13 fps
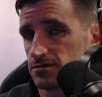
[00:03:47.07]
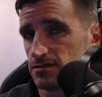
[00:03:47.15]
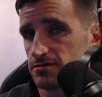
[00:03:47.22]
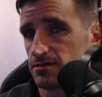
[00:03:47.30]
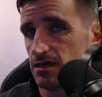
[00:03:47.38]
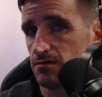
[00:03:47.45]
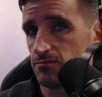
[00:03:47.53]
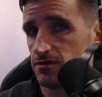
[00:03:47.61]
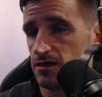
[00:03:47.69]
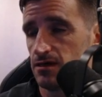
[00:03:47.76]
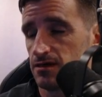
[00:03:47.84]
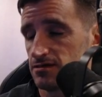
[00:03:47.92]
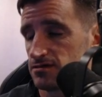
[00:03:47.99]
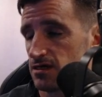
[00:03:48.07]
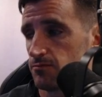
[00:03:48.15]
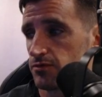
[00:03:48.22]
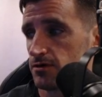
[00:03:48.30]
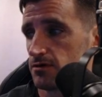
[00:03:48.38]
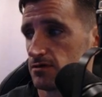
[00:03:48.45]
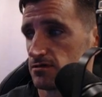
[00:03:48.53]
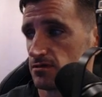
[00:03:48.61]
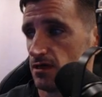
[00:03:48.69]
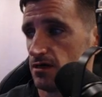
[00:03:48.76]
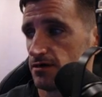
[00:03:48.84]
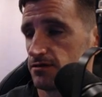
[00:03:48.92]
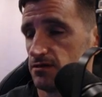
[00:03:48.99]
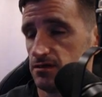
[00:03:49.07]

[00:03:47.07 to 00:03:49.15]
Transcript: the same thing as Emperor's Luck,